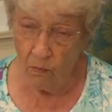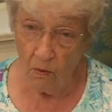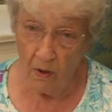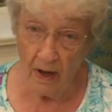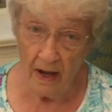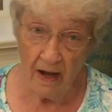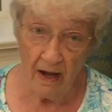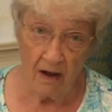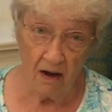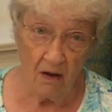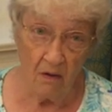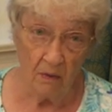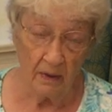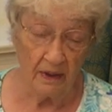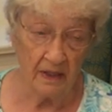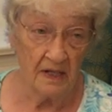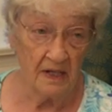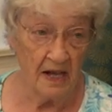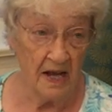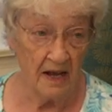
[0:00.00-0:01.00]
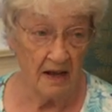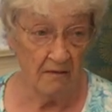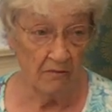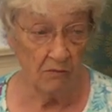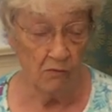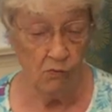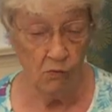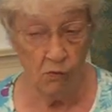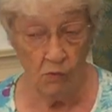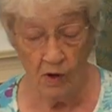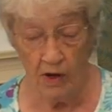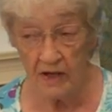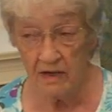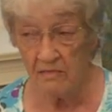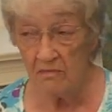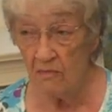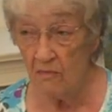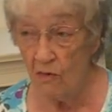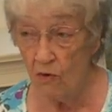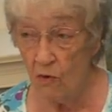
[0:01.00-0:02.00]
Well, we're gonna have
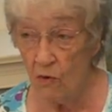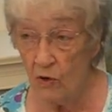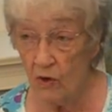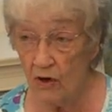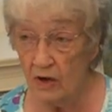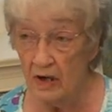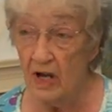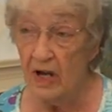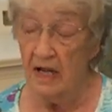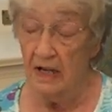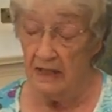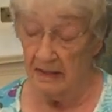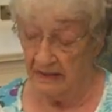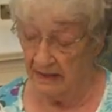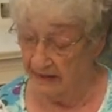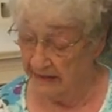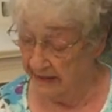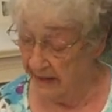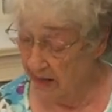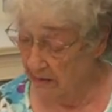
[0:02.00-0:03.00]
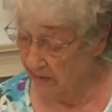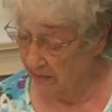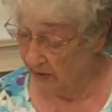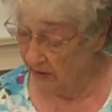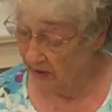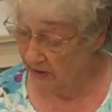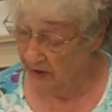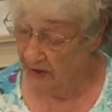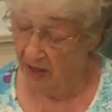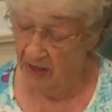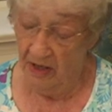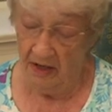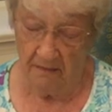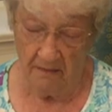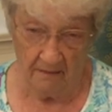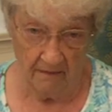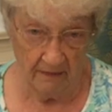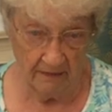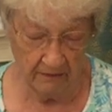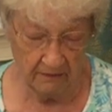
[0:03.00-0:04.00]
one more summer
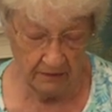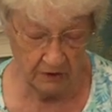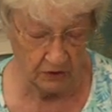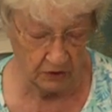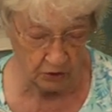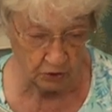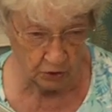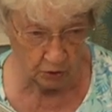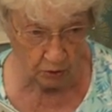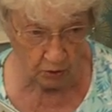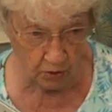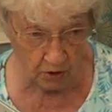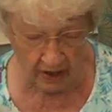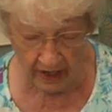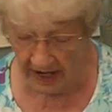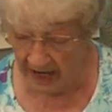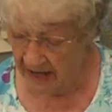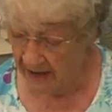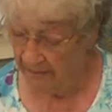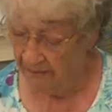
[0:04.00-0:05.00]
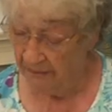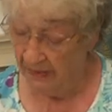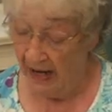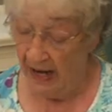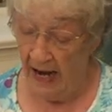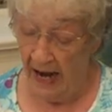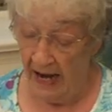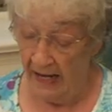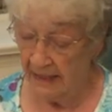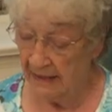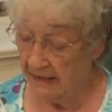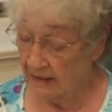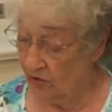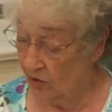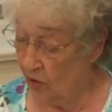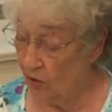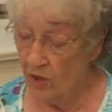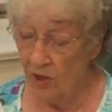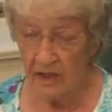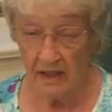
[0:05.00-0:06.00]
story and it's
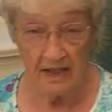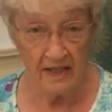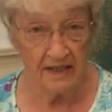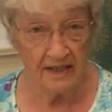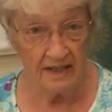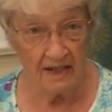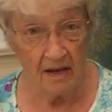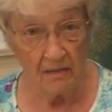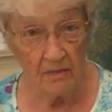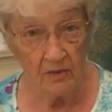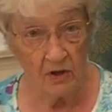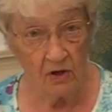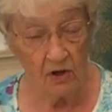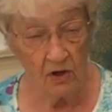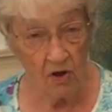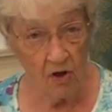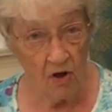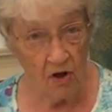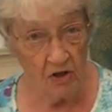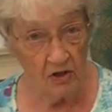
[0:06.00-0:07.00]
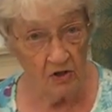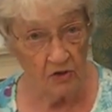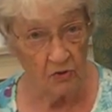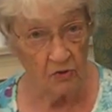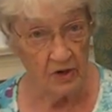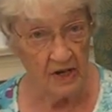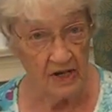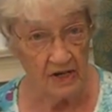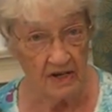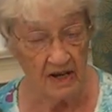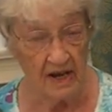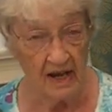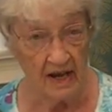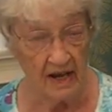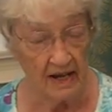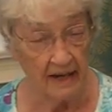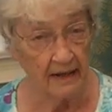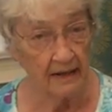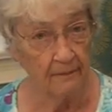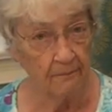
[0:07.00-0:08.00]
called the Summer Laundry
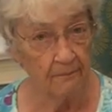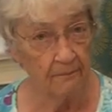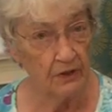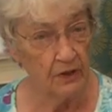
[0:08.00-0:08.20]
Day.